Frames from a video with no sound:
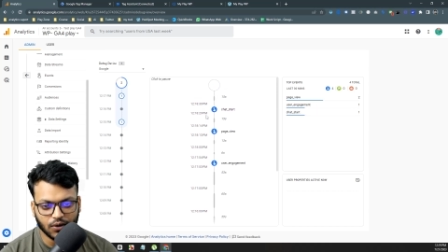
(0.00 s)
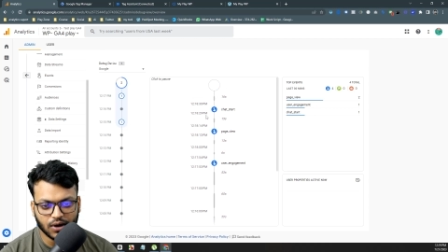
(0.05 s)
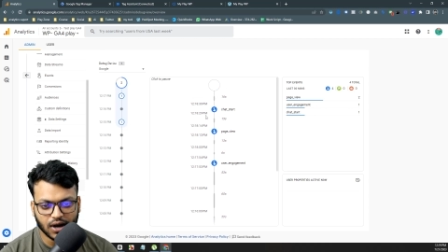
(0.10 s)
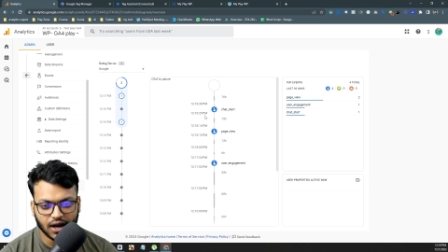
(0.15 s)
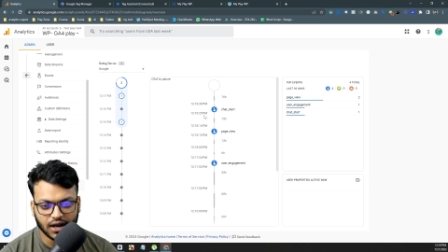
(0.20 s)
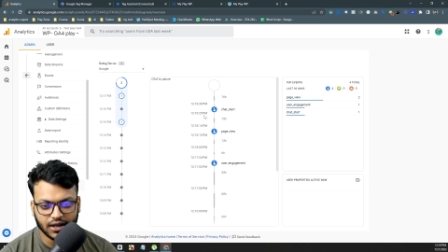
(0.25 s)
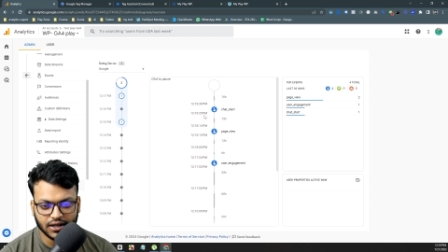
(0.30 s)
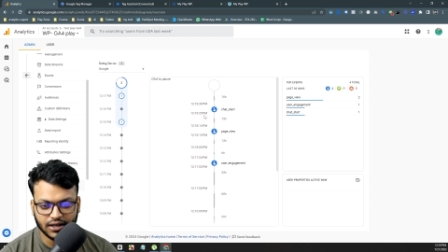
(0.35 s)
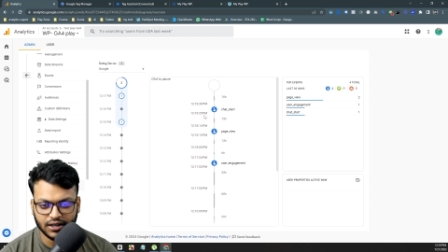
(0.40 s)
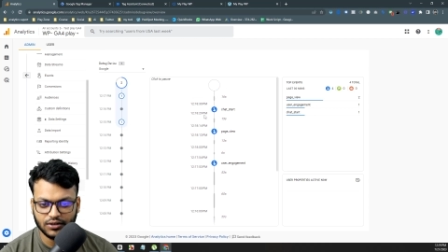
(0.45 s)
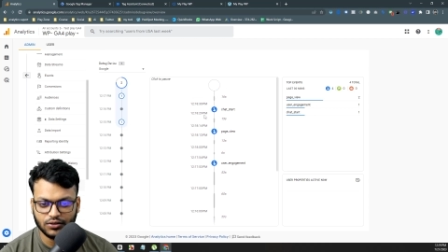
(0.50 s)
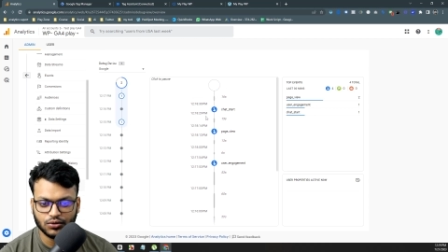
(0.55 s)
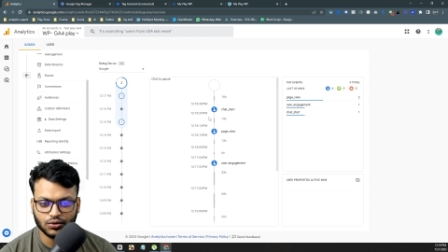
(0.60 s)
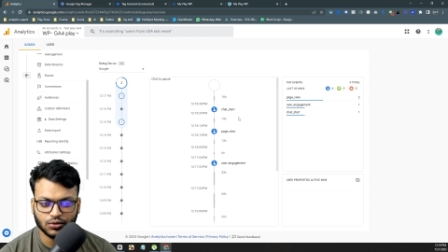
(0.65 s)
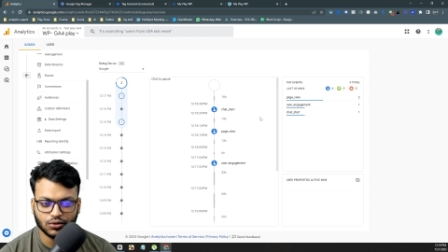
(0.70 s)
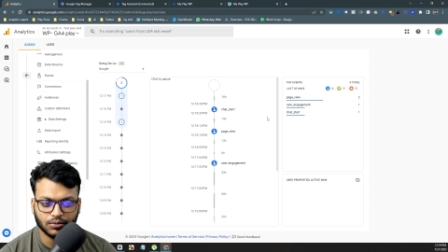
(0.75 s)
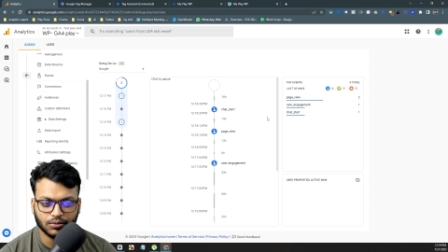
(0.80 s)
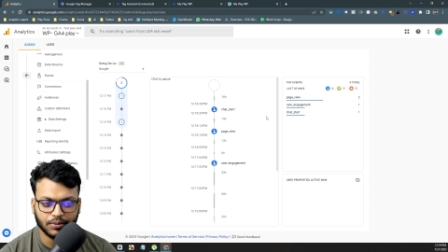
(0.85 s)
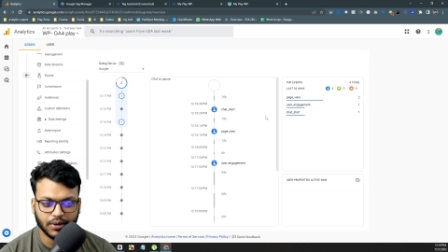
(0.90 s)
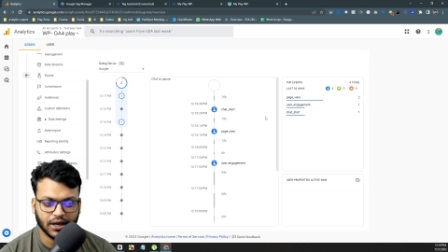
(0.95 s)
i need
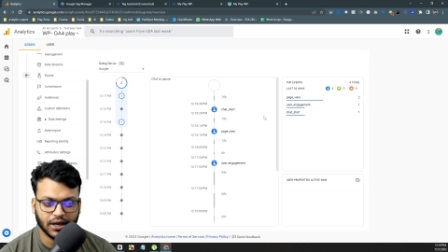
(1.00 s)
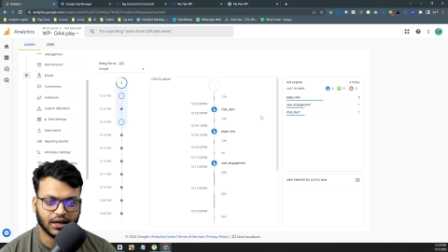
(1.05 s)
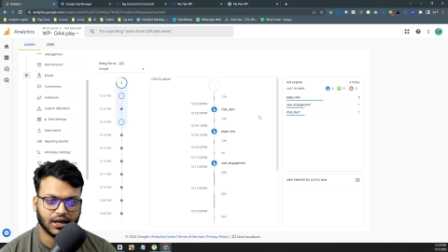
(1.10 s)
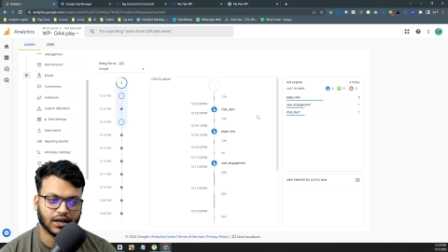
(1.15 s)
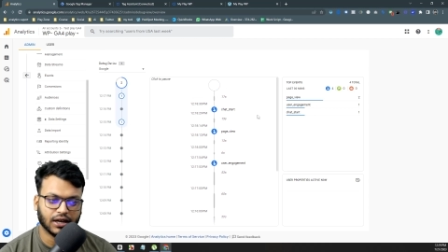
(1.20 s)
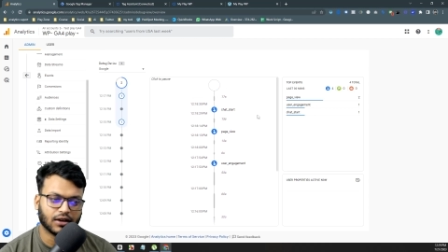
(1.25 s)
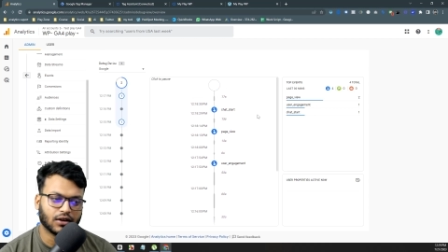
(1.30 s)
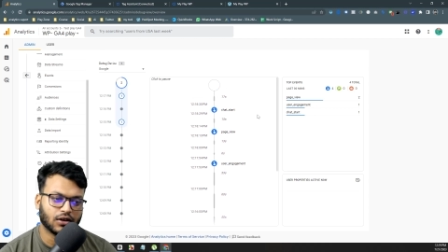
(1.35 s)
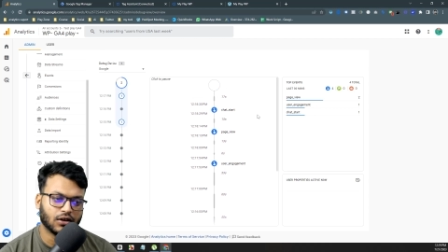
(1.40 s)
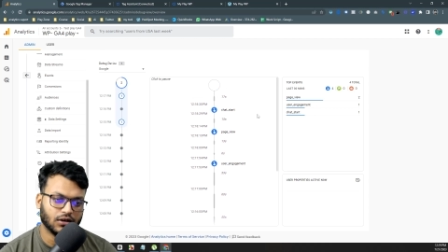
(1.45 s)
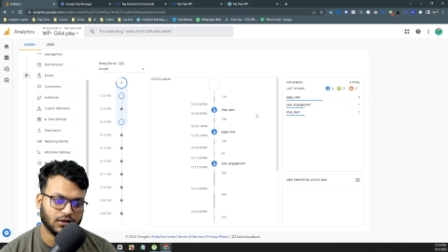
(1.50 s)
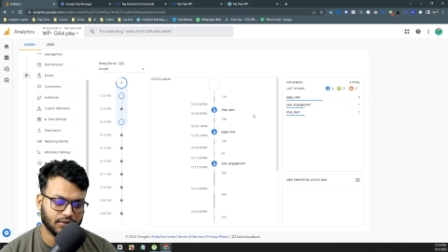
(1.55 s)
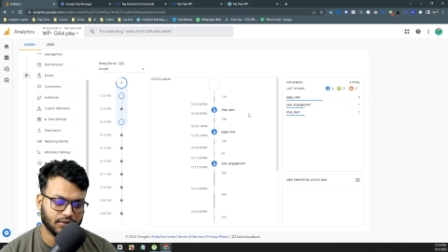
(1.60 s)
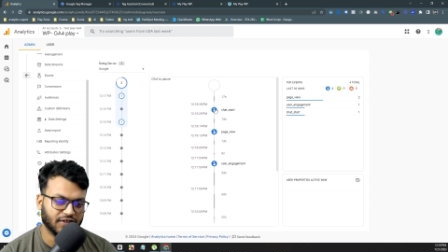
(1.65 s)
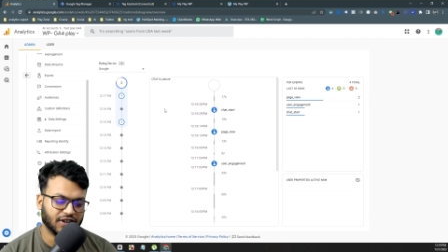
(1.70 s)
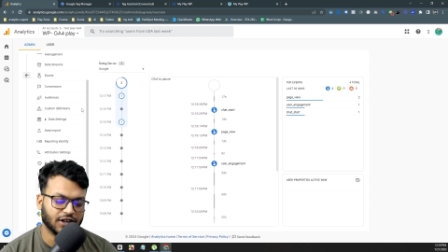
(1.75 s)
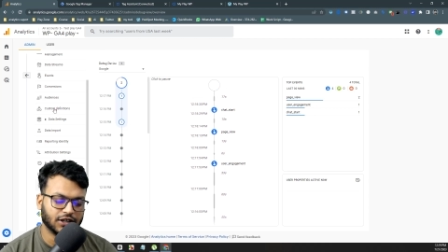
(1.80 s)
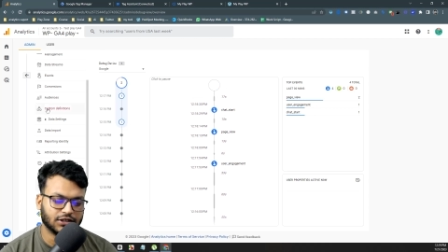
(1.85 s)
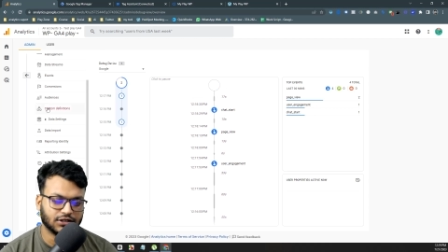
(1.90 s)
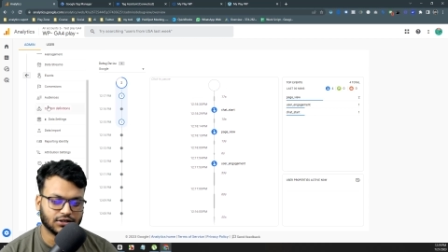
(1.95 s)
to make a
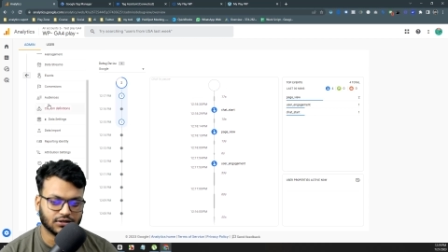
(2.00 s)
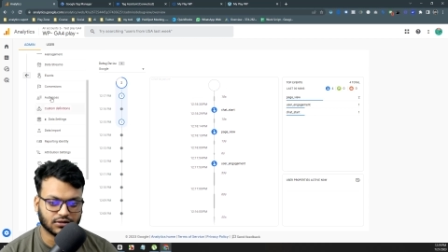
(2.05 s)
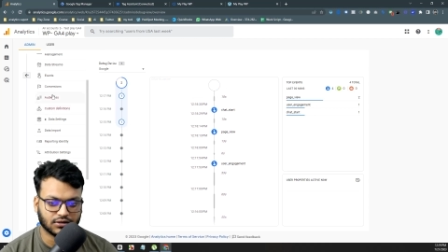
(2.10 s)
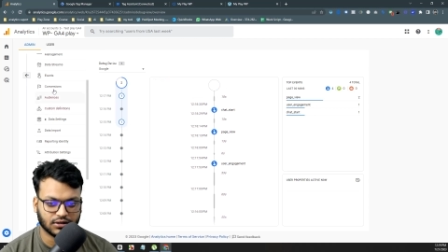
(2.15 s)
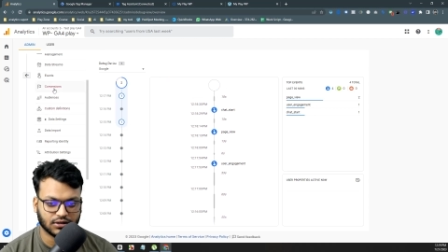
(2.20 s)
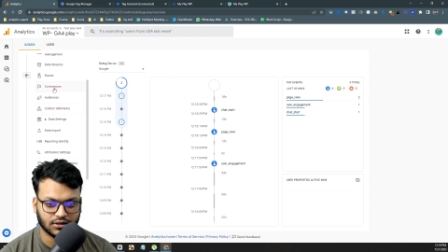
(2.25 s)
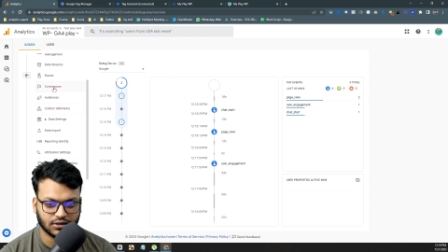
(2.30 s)
conversion